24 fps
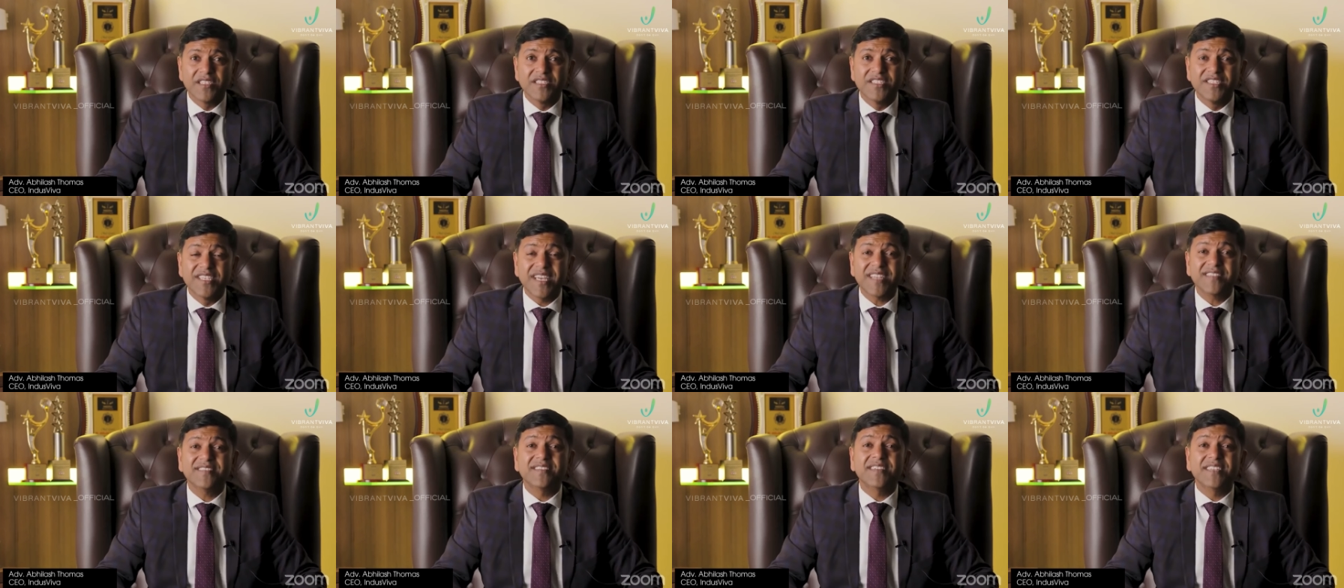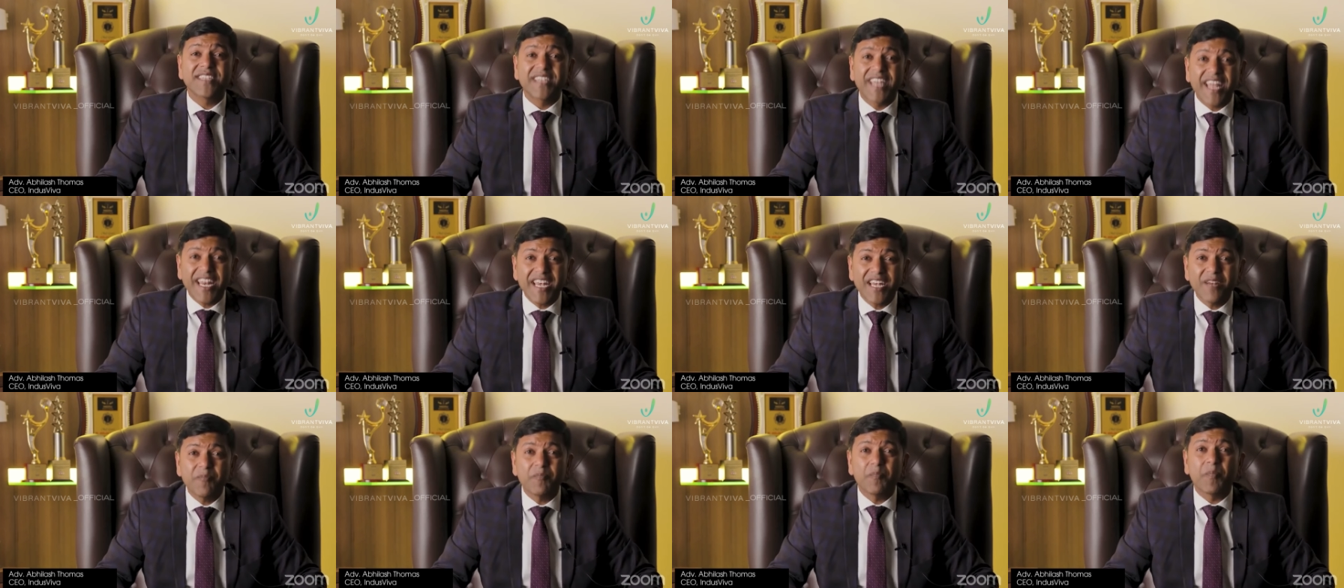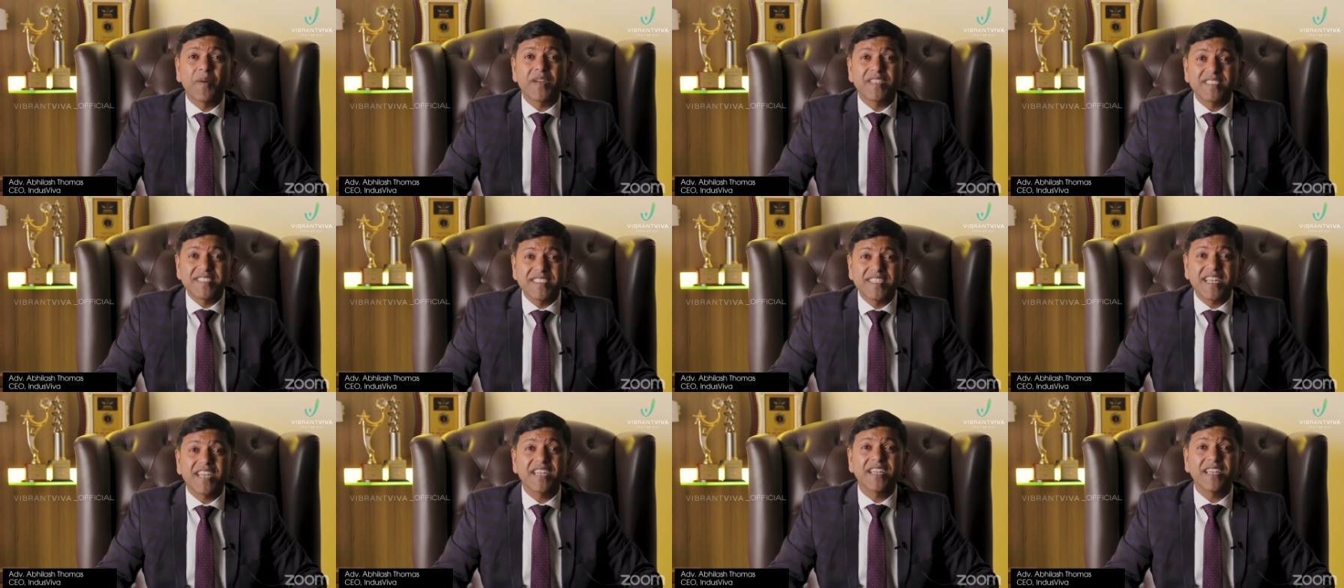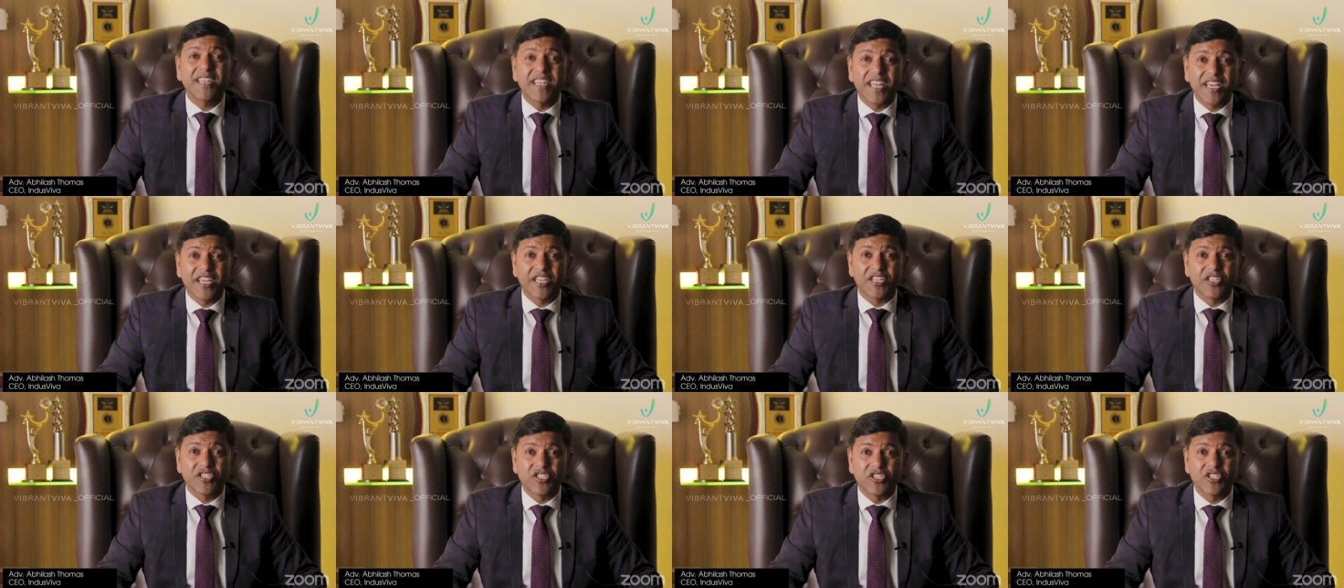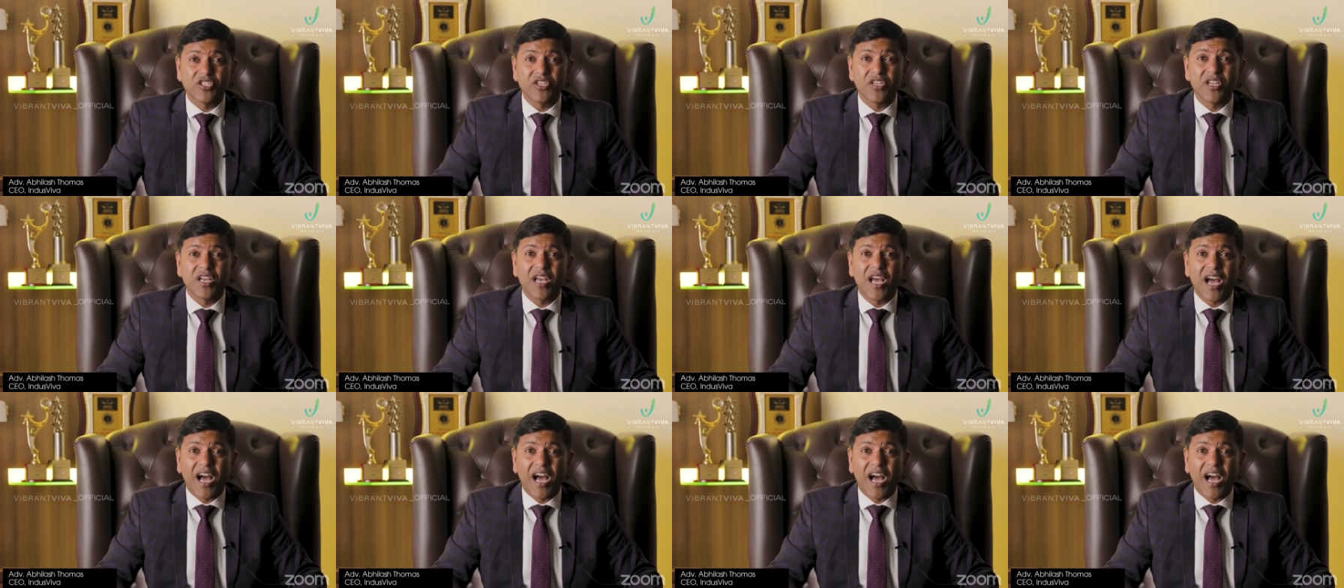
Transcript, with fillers: just 10 percentage